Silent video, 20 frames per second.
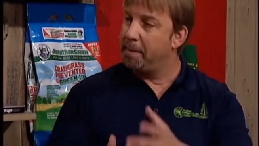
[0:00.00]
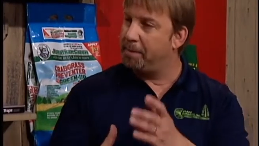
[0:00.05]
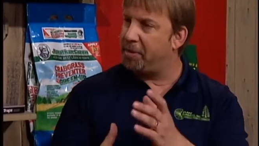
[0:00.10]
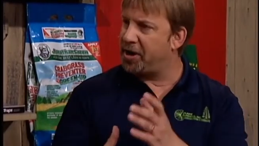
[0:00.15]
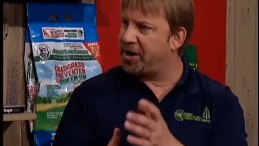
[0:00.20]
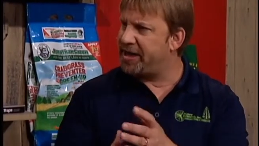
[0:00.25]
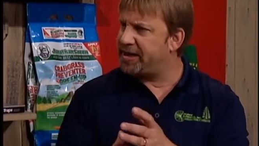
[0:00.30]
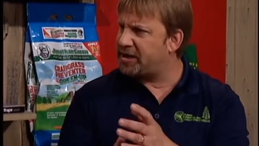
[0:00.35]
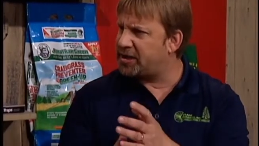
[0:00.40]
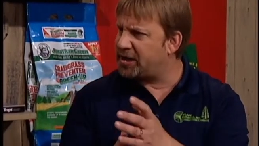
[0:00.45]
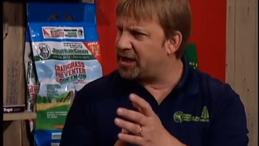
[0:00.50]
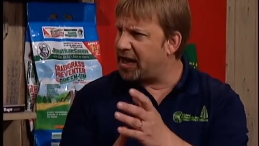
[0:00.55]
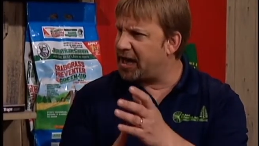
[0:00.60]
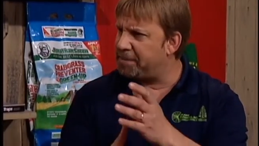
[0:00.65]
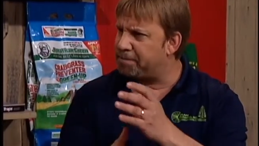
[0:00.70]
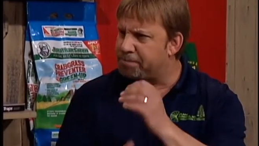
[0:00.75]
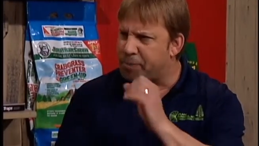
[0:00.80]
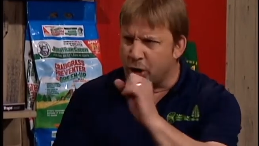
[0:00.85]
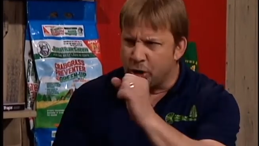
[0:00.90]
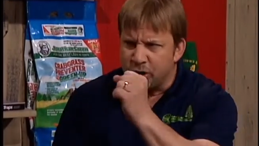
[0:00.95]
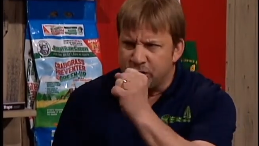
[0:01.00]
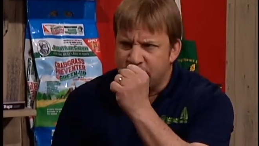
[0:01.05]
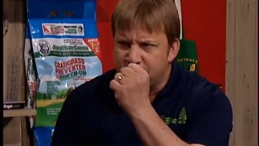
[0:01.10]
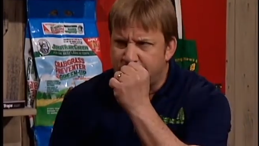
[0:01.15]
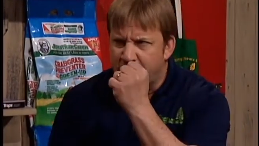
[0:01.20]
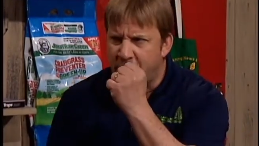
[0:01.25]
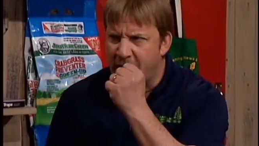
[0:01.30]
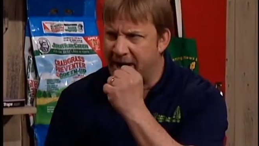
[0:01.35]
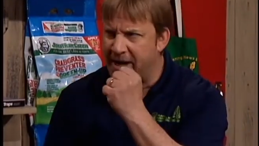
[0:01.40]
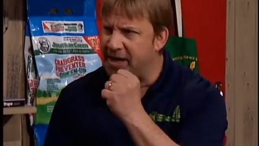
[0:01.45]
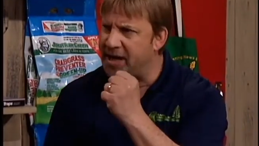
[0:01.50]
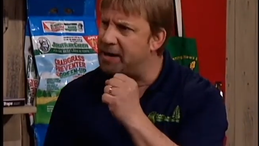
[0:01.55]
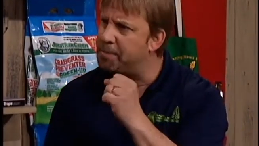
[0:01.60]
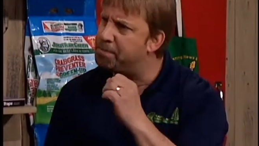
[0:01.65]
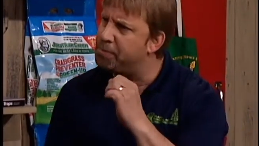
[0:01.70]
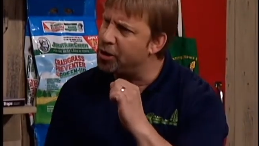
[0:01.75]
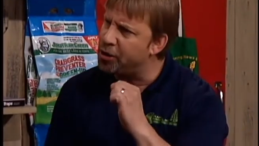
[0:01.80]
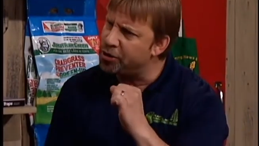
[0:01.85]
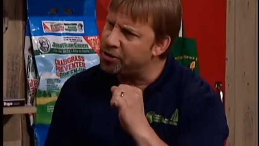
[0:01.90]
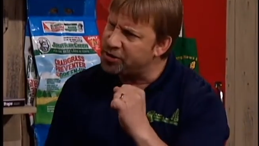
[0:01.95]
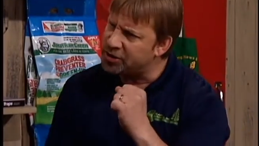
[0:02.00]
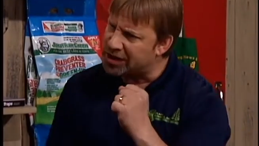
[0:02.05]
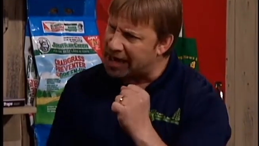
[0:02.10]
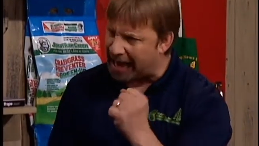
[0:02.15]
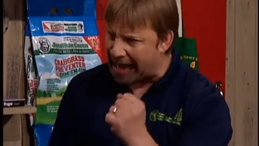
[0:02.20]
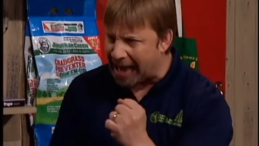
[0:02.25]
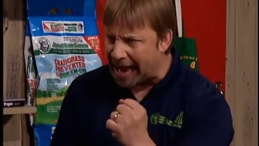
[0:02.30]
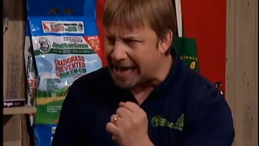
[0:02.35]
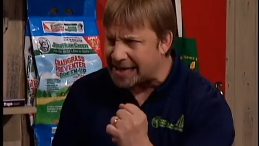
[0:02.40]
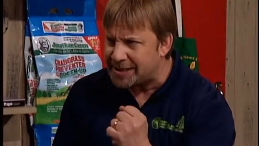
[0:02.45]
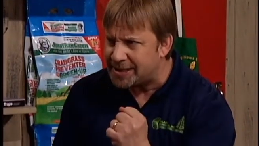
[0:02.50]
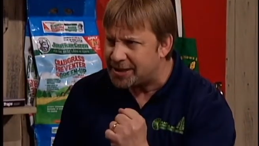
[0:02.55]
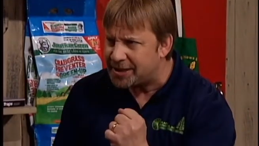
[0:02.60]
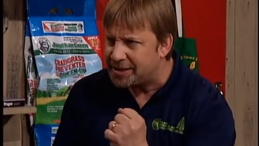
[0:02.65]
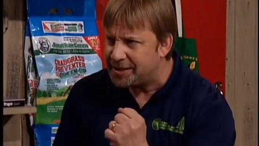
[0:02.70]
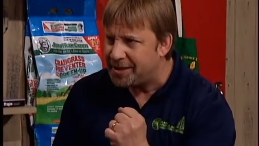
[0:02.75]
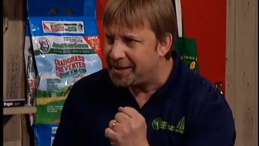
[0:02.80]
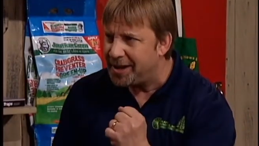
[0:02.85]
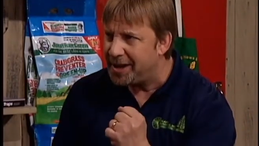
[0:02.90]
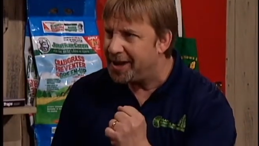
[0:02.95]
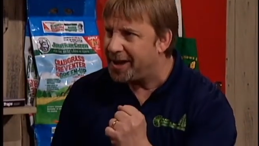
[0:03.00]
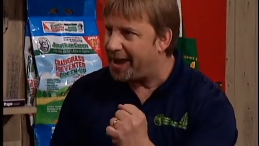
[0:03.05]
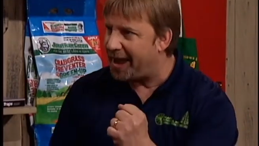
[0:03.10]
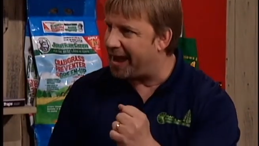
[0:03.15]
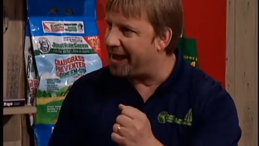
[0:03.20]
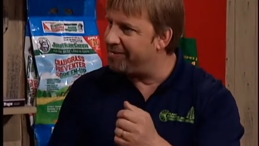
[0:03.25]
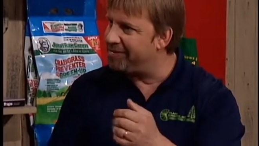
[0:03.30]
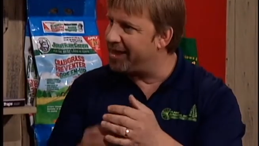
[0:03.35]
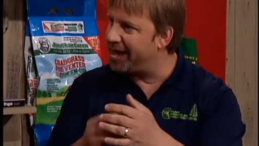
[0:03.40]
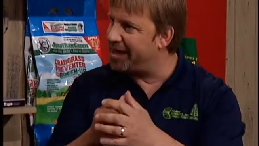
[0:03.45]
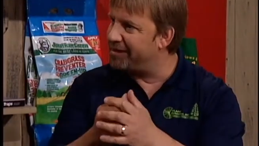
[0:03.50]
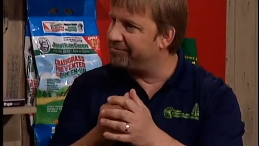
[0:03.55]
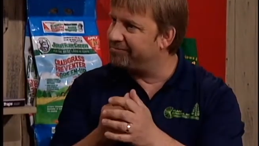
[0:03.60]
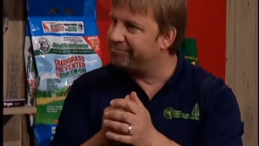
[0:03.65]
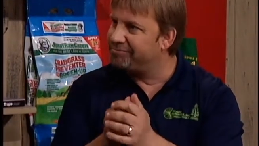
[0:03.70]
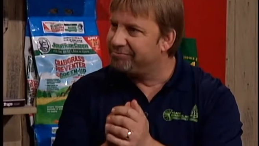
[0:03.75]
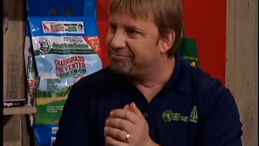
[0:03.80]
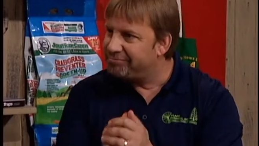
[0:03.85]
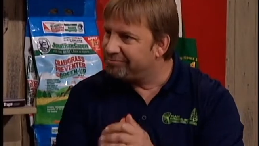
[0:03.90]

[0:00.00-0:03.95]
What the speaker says: but it burns bright, it burns hot, and then